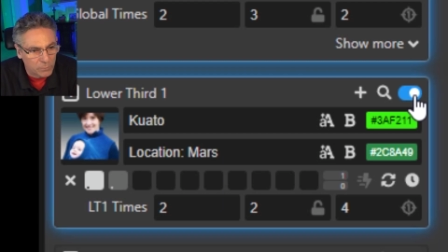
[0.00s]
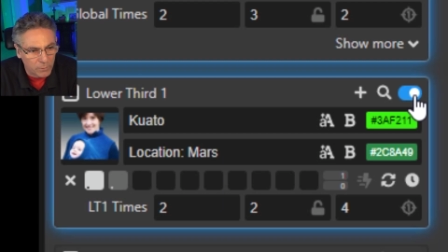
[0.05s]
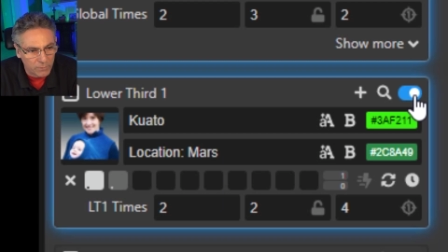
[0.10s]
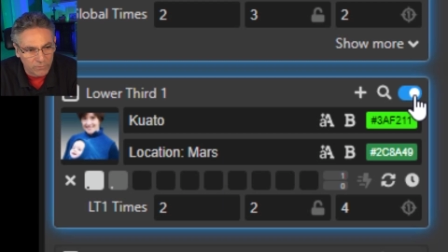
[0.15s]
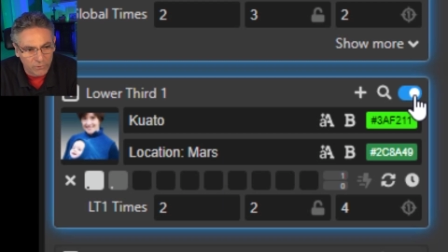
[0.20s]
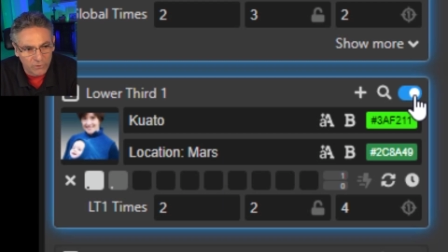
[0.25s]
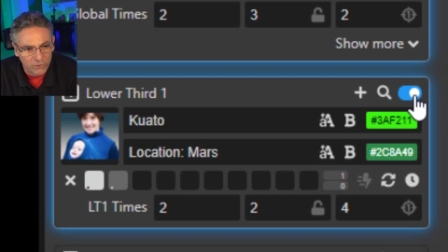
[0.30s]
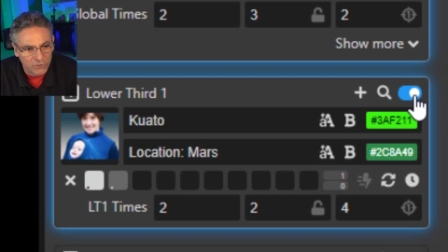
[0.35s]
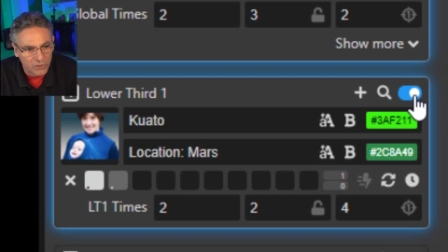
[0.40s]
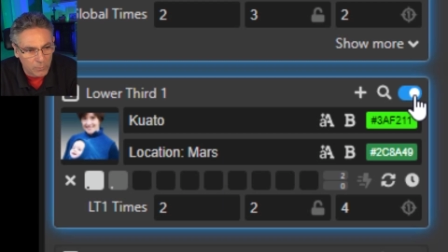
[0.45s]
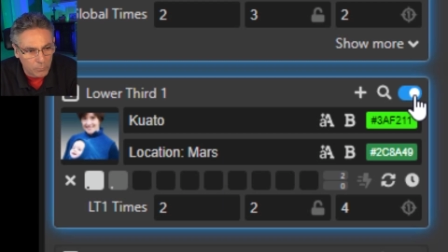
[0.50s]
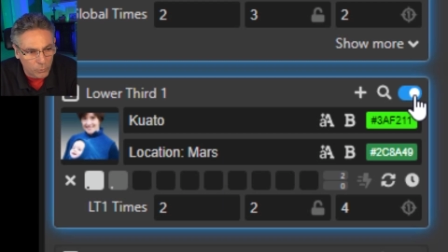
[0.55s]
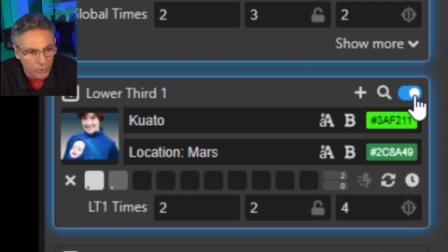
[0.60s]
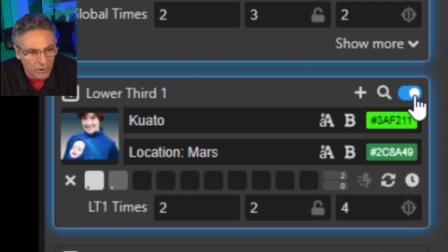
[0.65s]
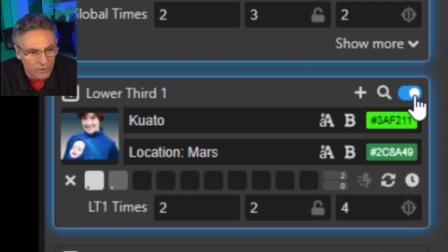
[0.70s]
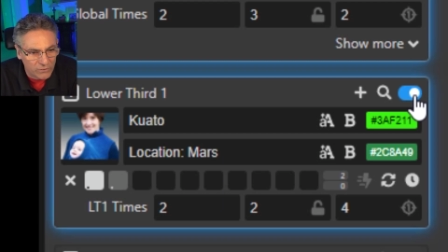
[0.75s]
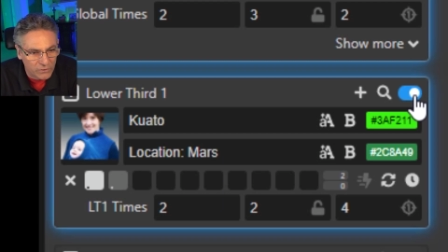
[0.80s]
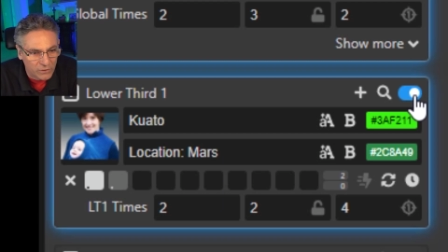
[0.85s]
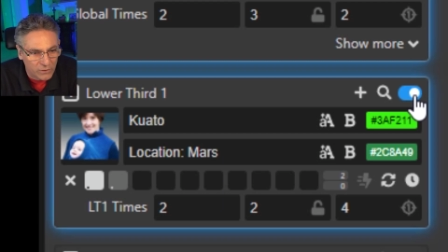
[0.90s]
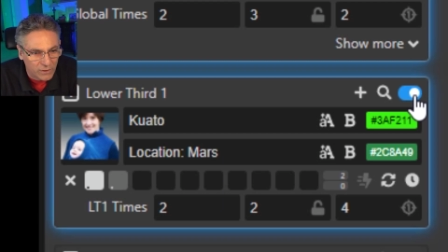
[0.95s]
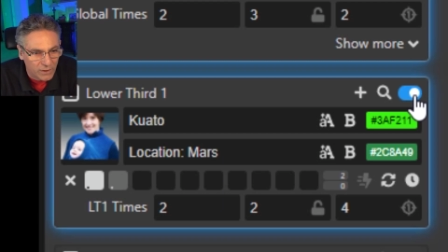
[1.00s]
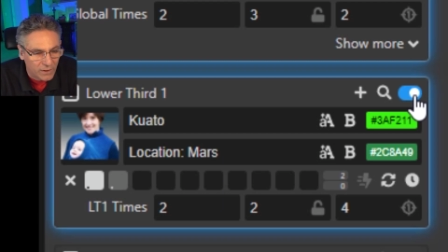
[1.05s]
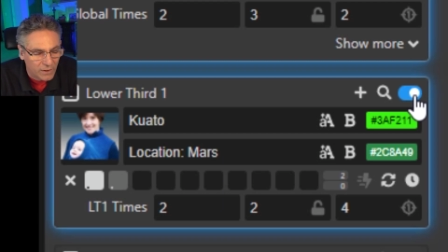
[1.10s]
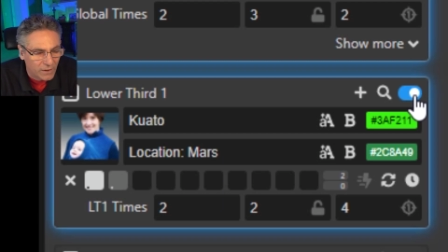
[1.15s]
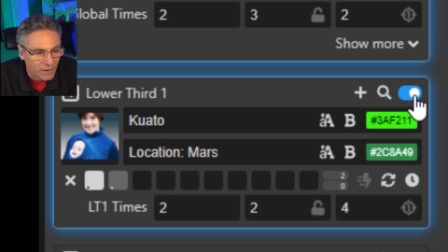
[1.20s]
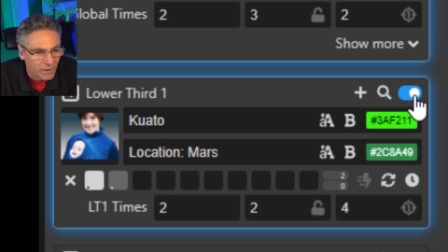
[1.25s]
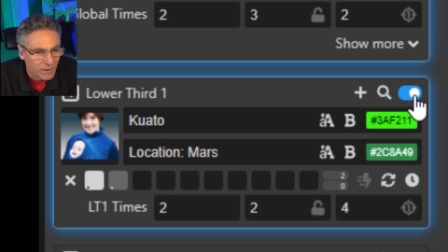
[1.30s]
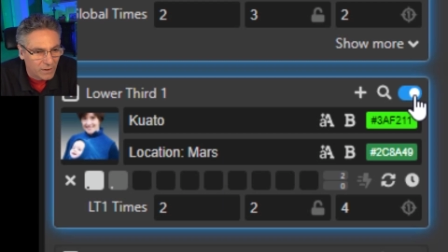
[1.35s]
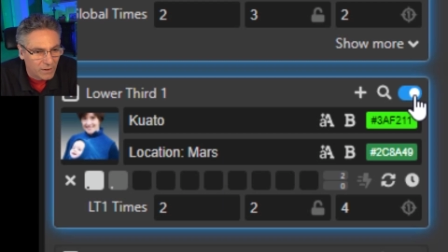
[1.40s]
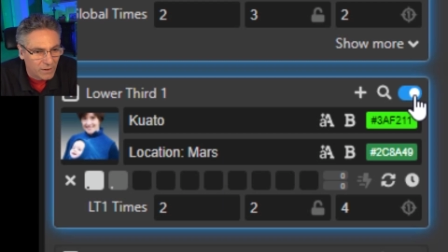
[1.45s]
But for some reason,
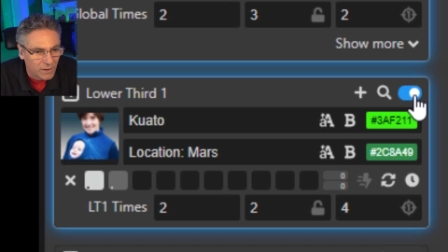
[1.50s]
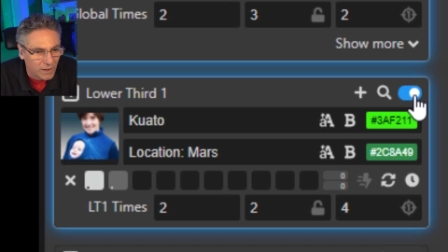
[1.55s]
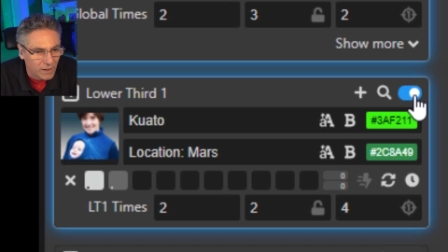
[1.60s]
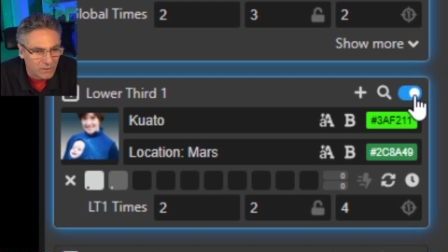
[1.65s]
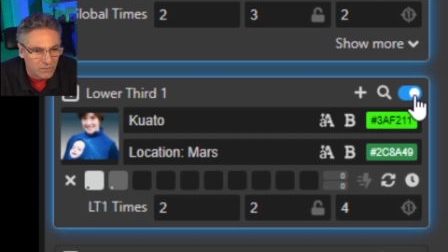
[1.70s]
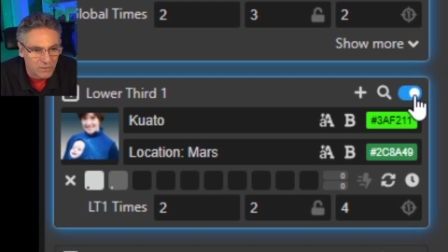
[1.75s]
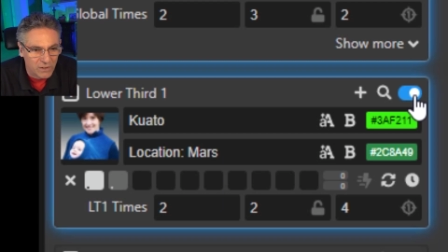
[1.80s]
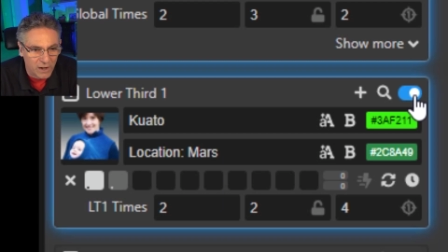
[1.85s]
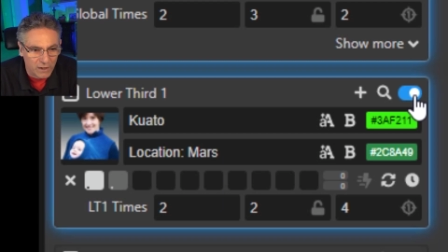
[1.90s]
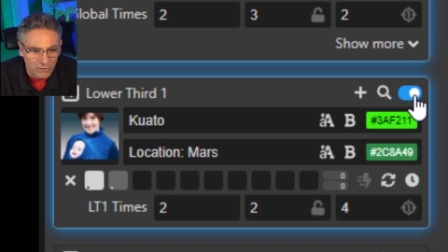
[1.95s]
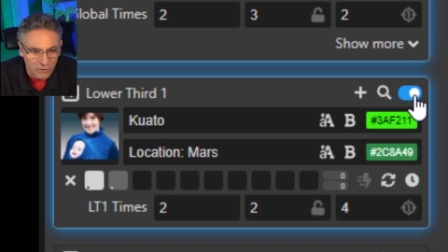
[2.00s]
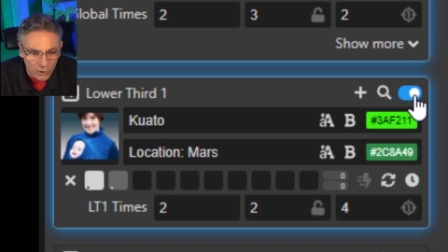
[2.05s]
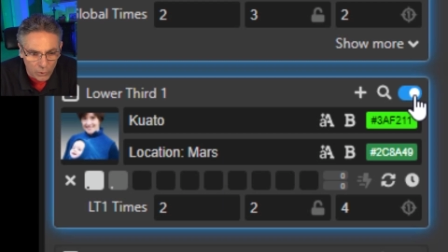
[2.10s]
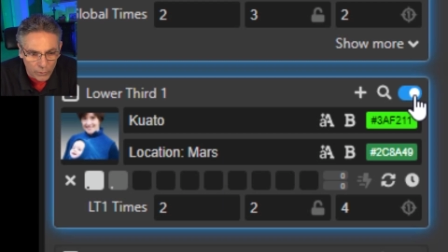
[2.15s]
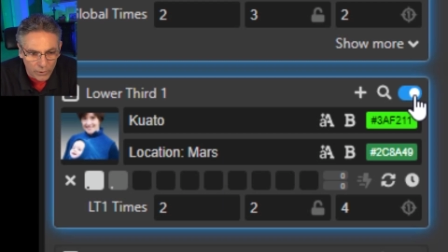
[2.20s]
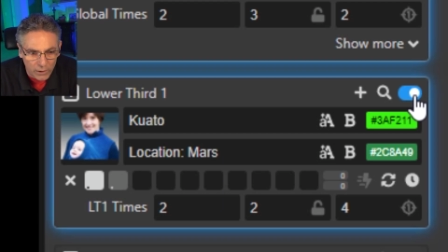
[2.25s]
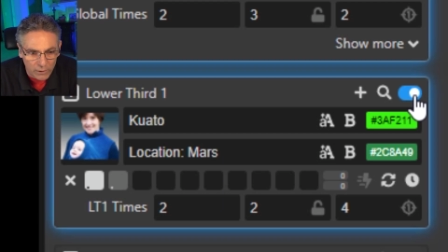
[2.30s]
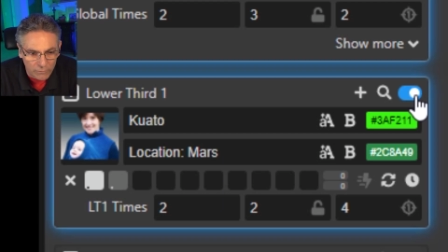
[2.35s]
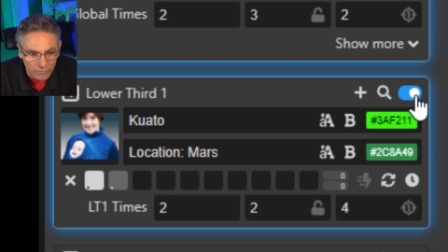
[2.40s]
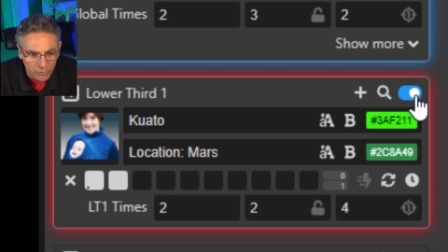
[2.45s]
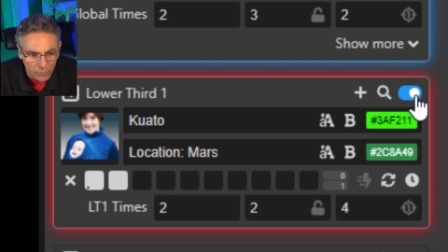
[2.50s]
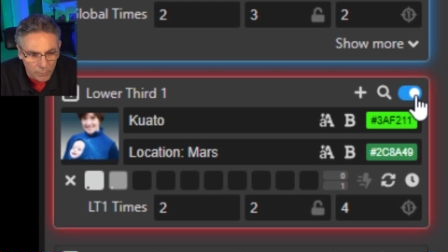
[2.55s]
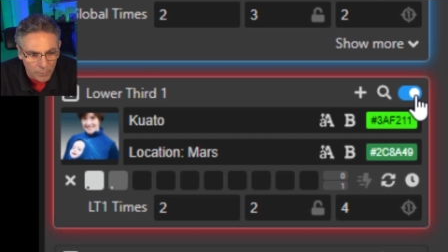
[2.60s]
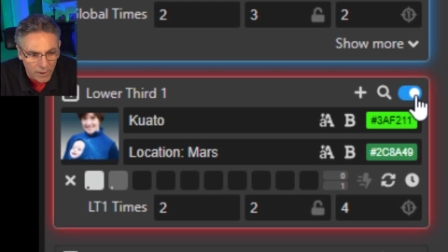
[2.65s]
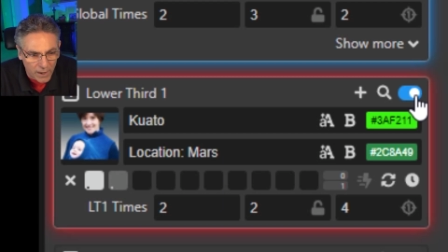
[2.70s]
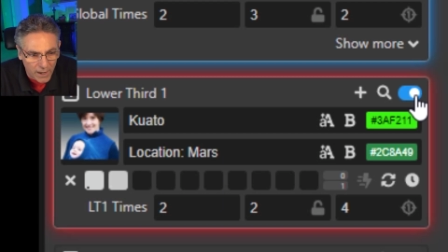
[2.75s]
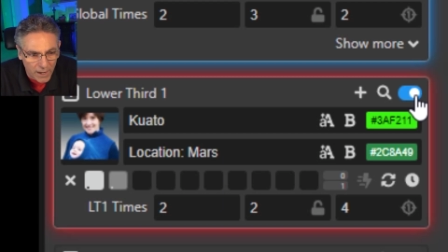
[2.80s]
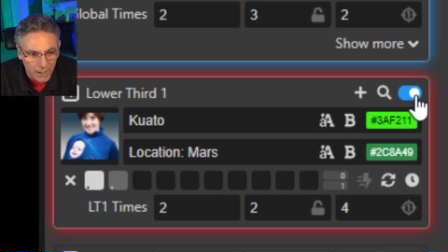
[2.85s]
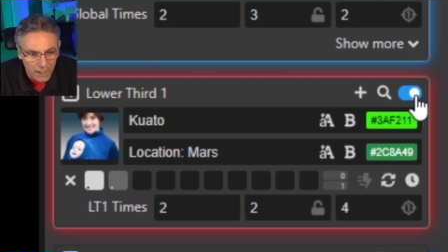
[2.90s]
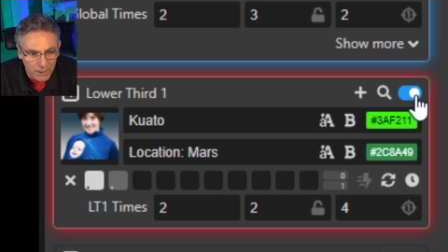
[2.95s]
it's not doing it for
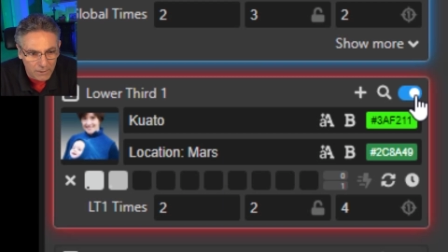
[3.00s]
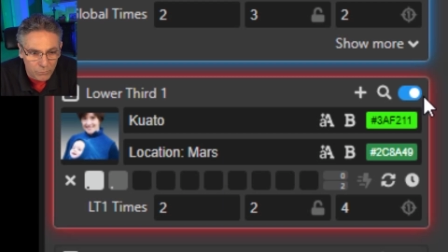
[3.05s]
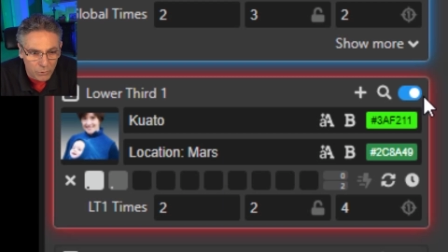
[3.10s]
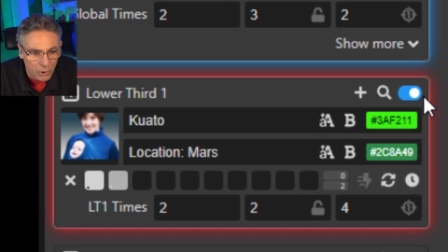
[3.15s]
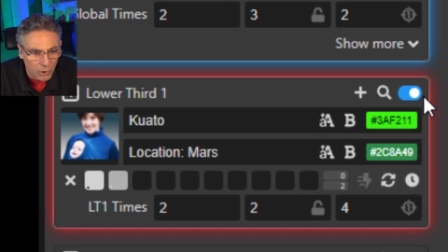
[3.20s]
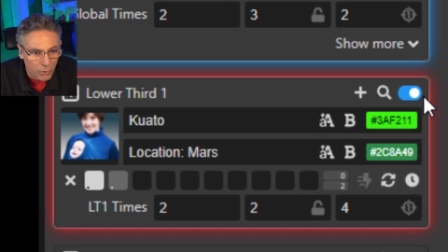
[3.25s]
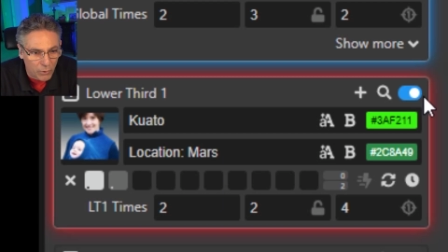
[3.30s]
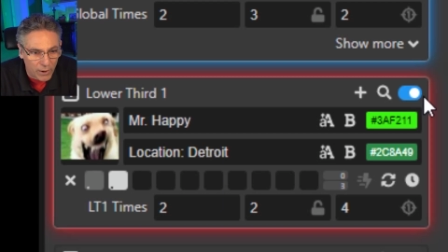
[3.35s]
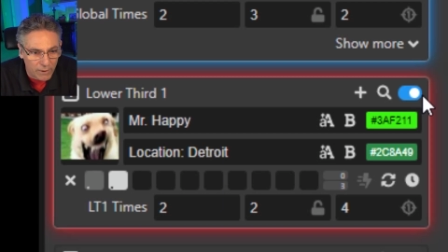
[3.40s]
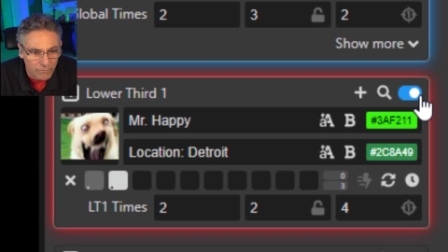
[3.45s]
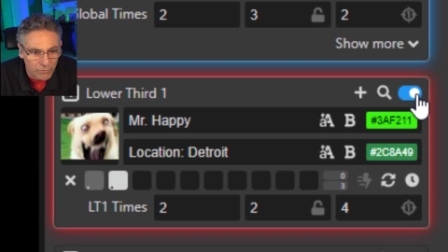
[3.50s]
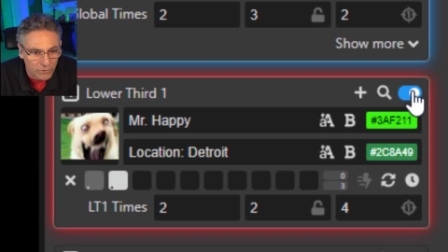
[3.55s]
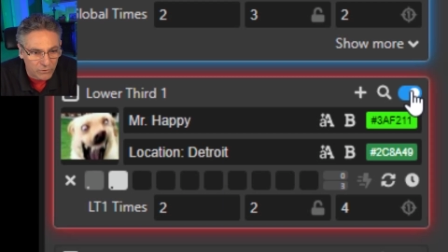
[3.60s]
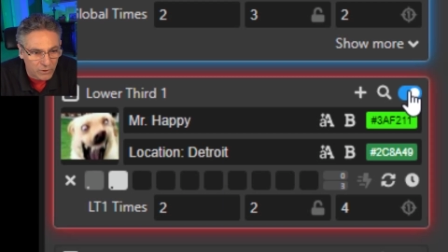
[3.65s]
my program for